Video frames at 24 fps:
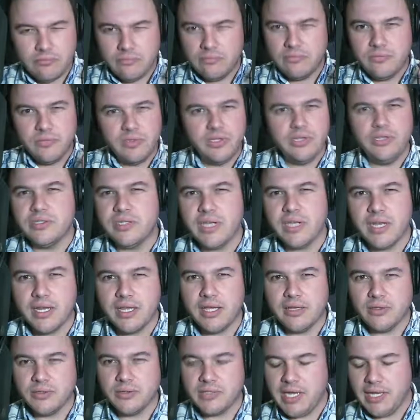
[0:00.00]
you just got to get
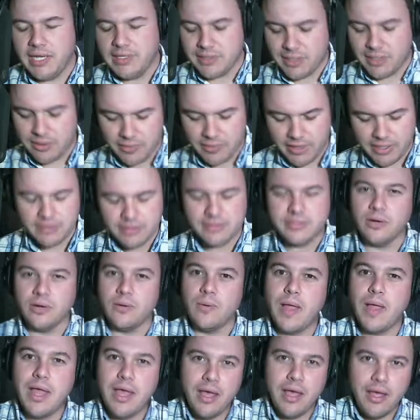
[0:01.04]
those cans on, right? So
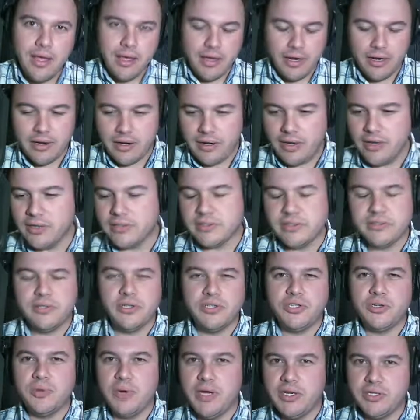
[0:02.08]
here's a
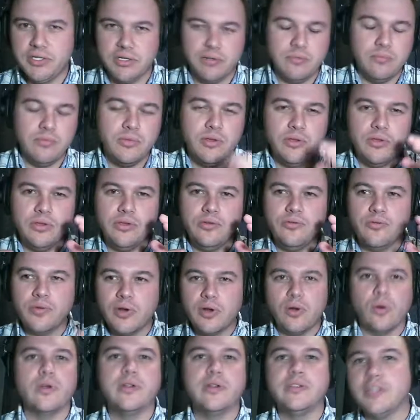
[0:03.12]
situation. You've
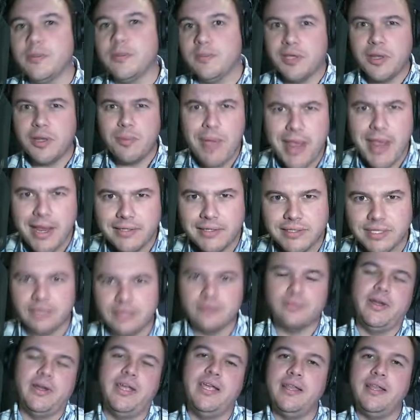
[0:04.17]
recorded something amazing,
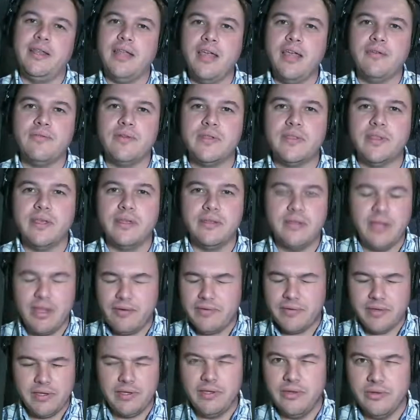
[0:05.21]
right? Everything
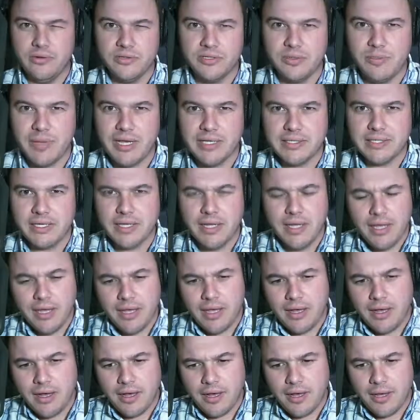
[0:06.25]
you do is amazing.
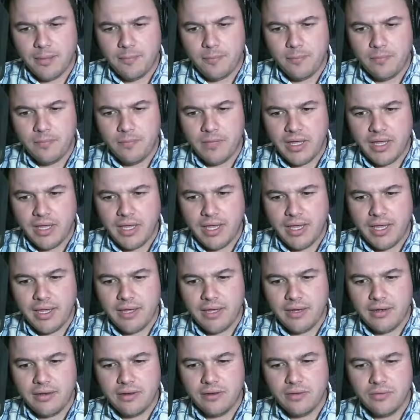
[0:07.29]

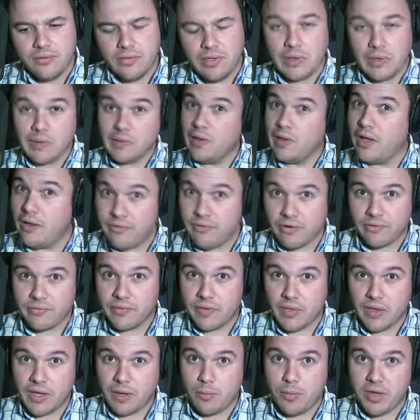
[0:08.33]
And you love
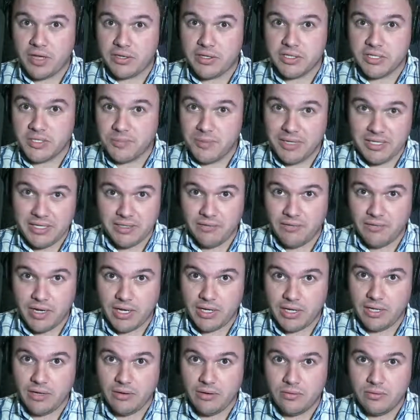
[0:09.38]
everything about this piece of
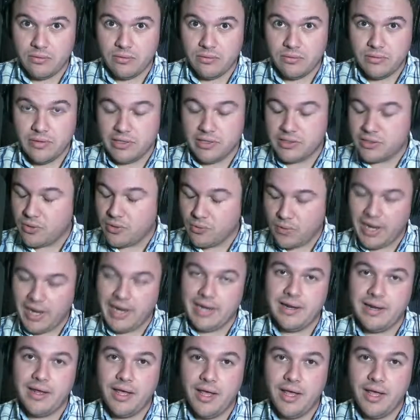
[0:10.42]
audio. It's great.